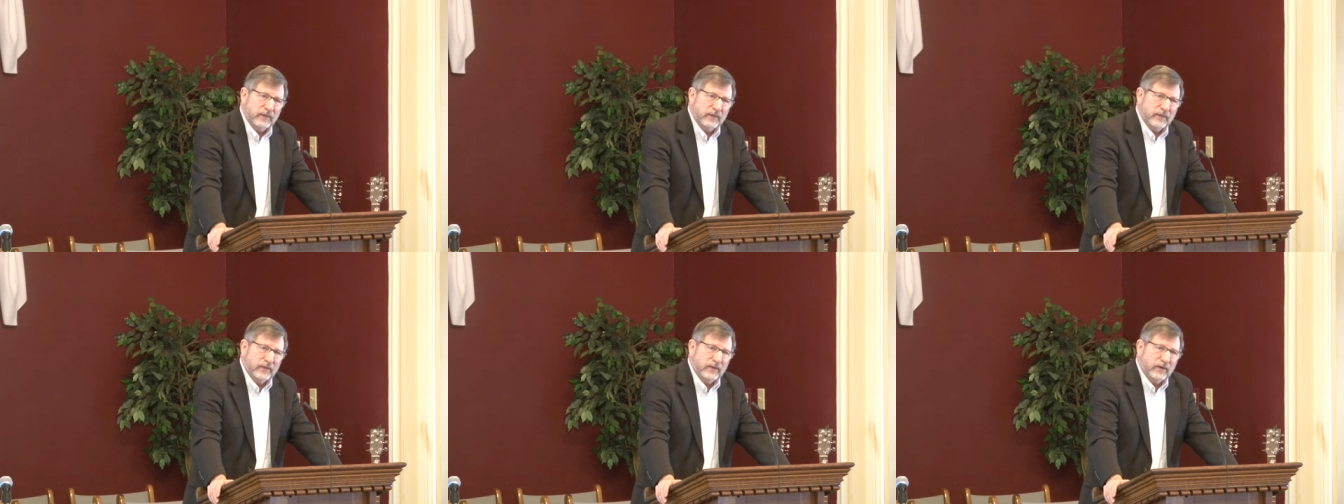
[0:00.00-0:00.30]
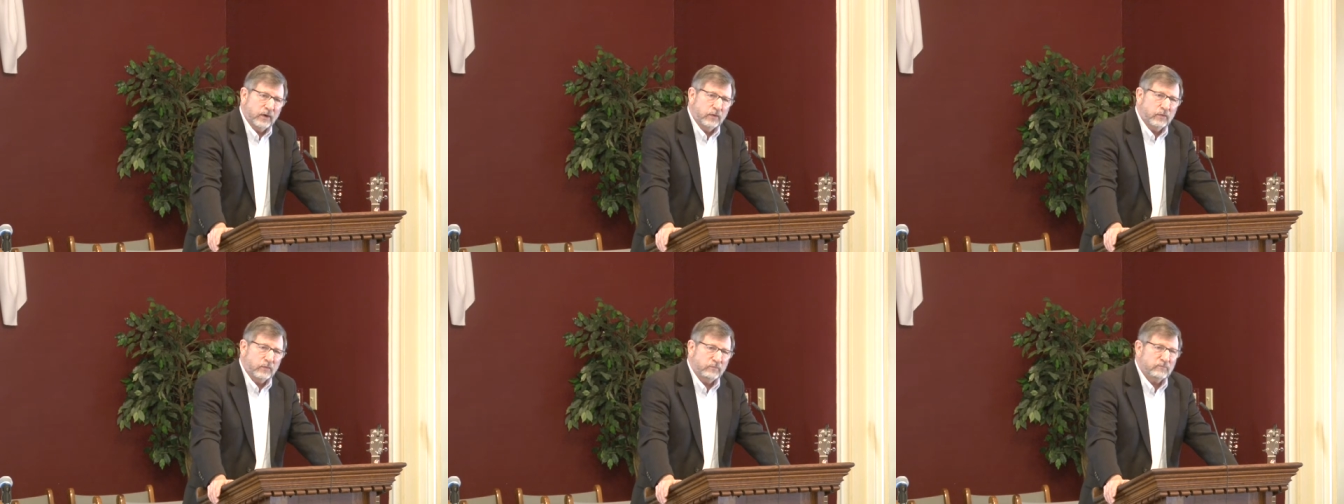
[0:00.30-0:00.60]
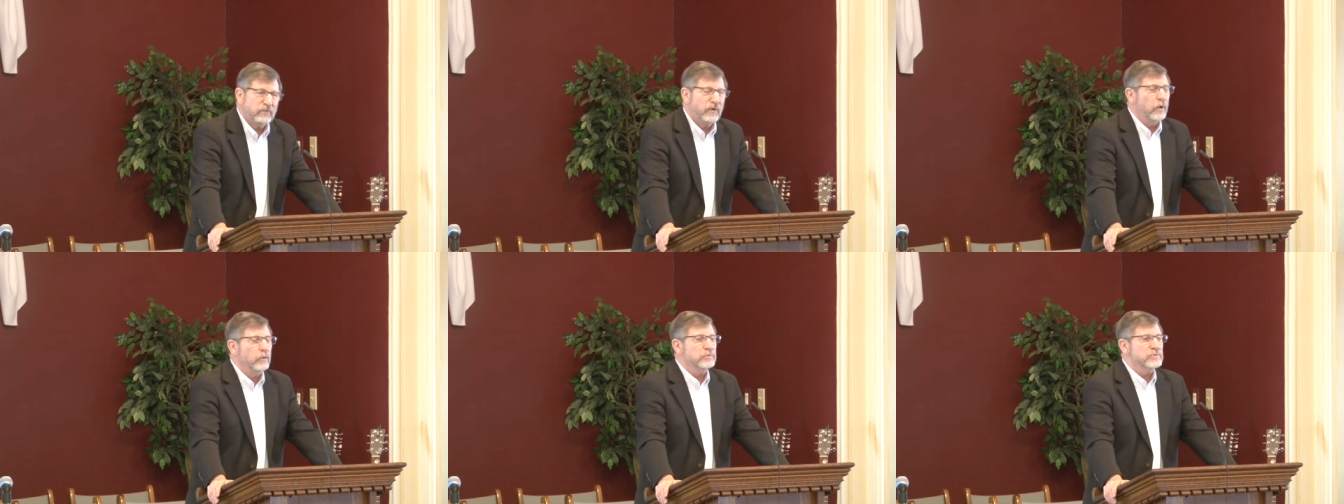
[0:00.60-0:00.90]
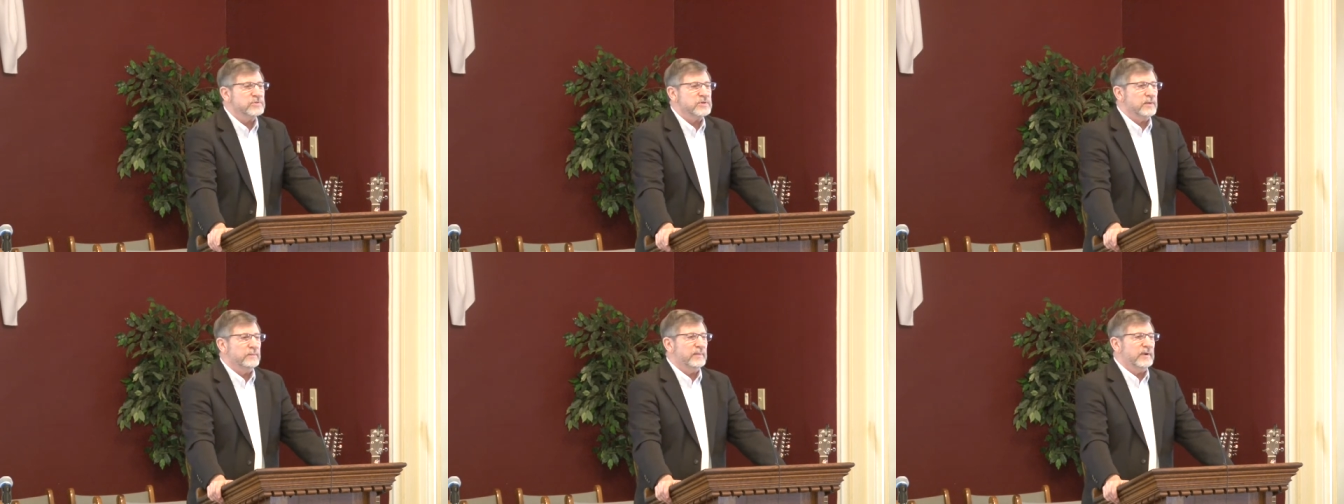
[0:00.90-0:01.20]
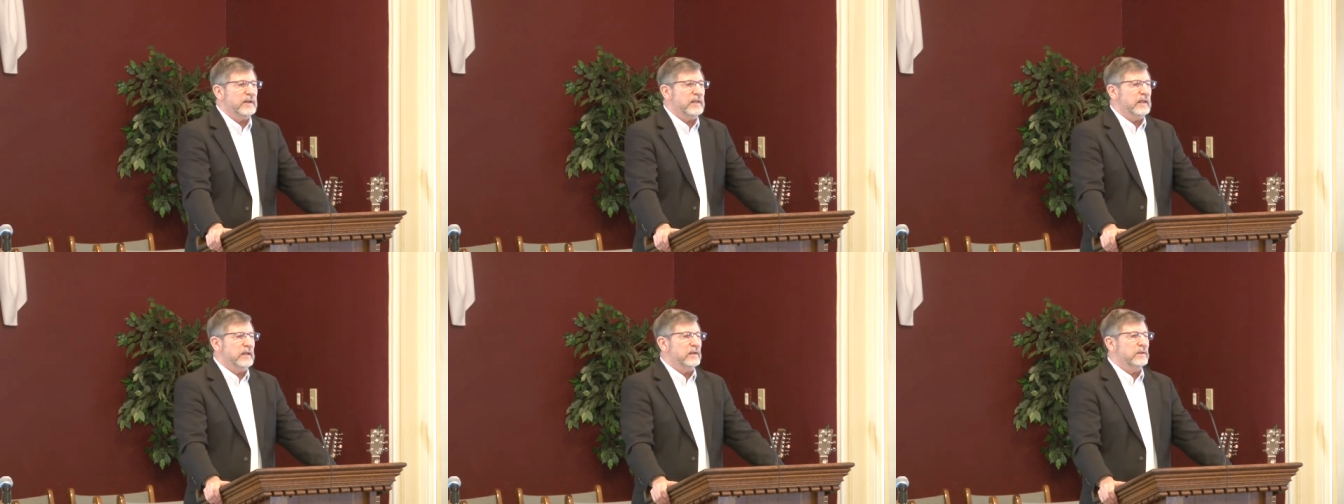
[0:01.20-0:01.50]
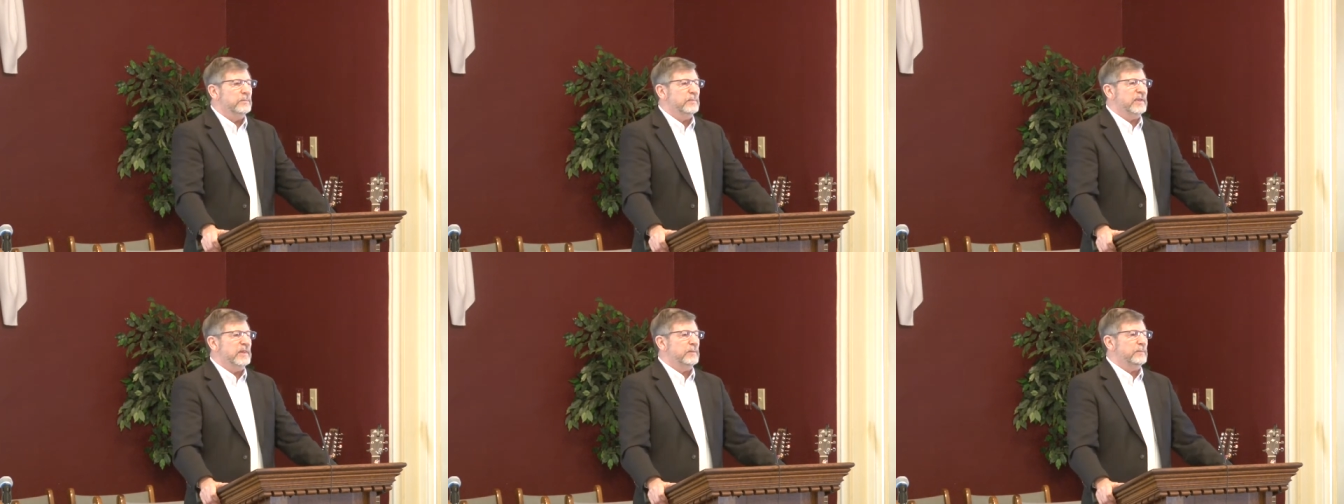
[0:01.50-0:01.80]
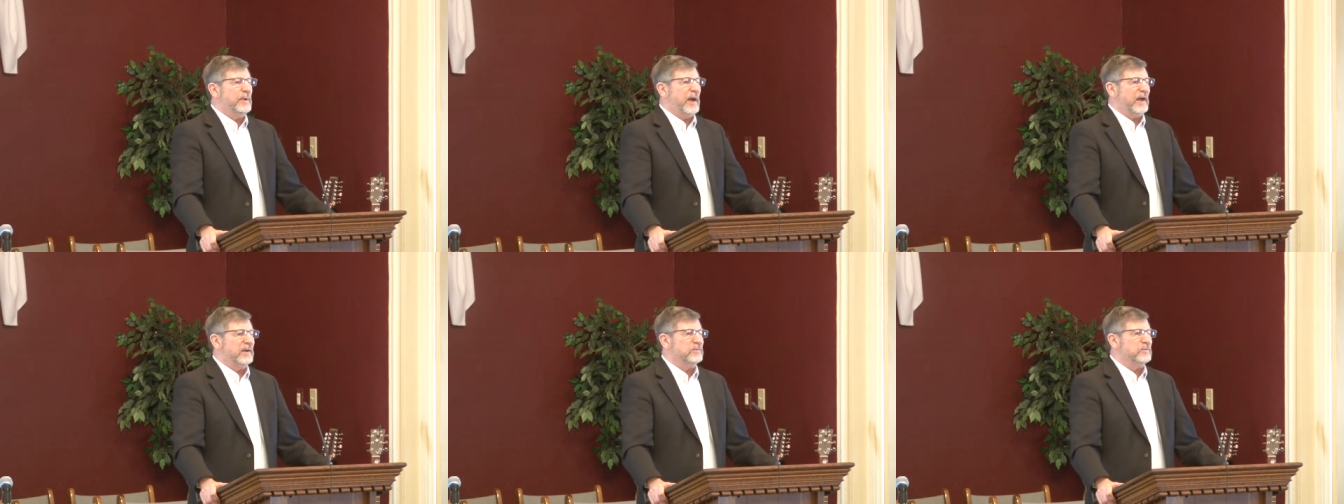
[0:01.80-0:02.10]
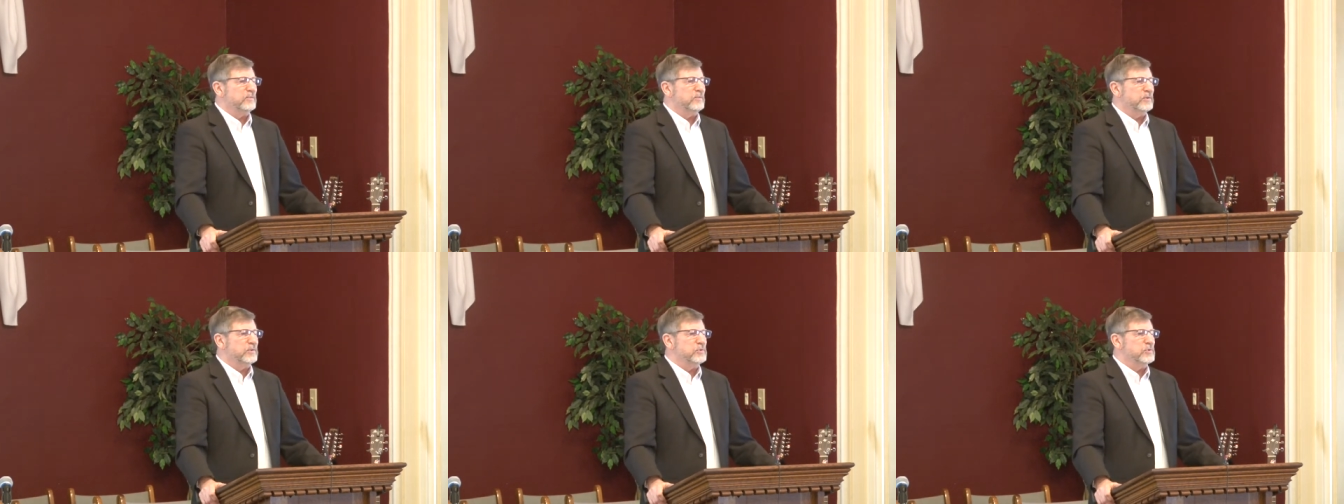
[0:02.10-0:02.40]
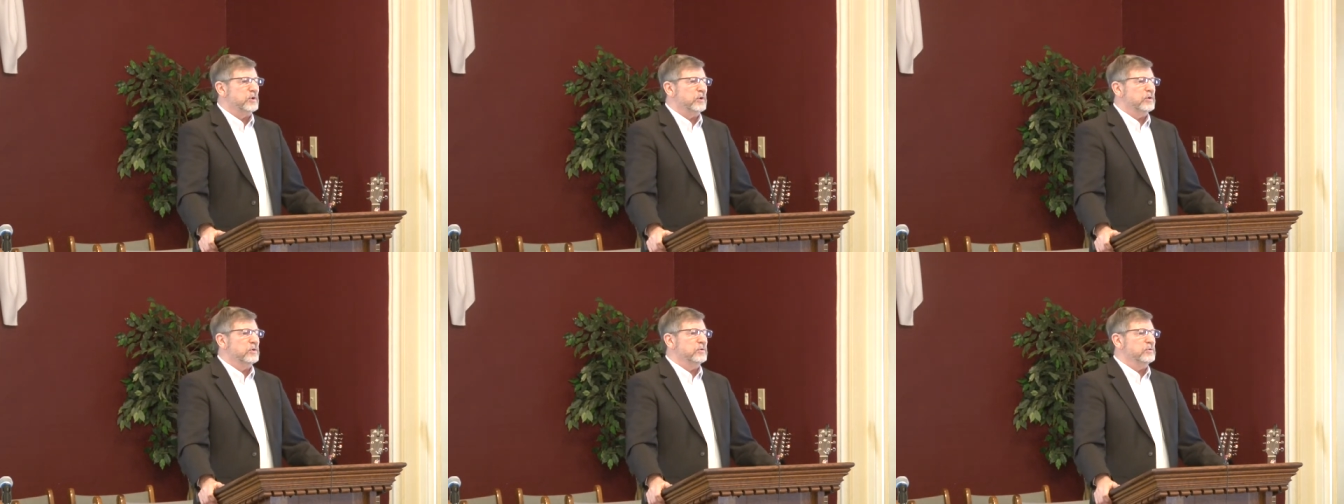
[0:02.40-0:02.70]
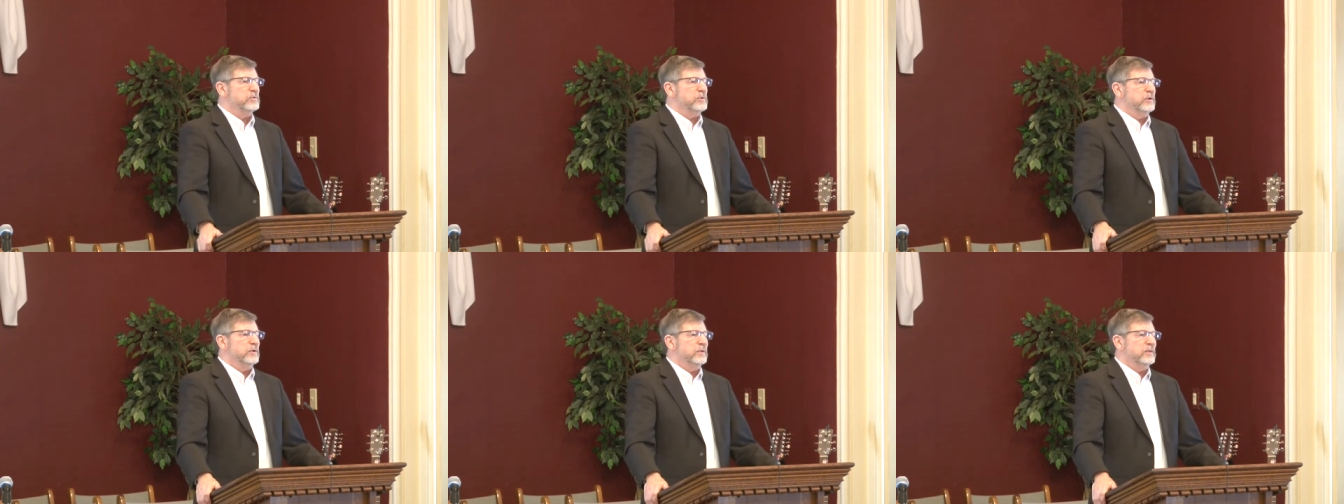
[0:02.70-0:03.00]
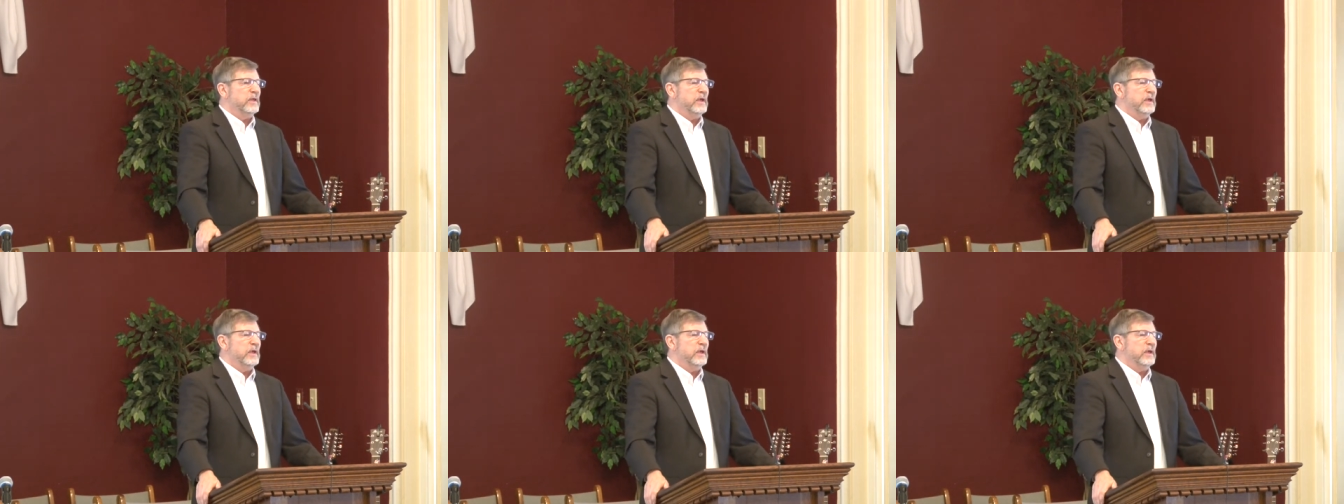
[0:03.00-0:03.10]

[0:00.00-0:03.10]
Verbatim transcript: You don't vote somebody in to be the pastor of a church